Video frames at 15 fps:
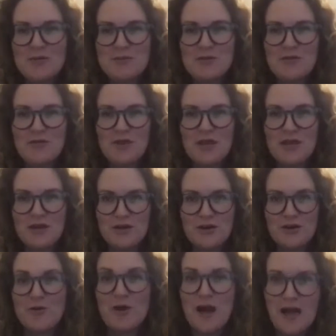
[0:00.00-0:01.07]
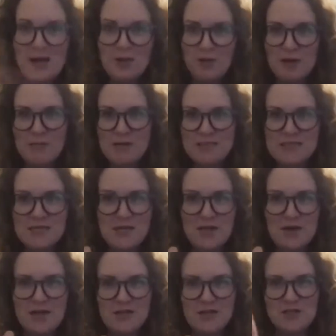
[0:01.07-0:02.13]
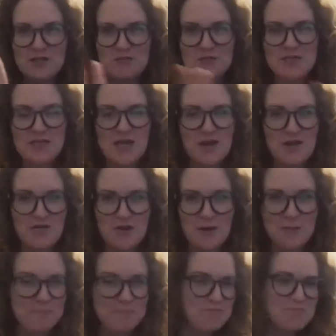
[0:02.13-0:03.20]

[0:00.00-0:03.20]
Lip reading: So if we hear her crying, grandma's here and she will take care of her.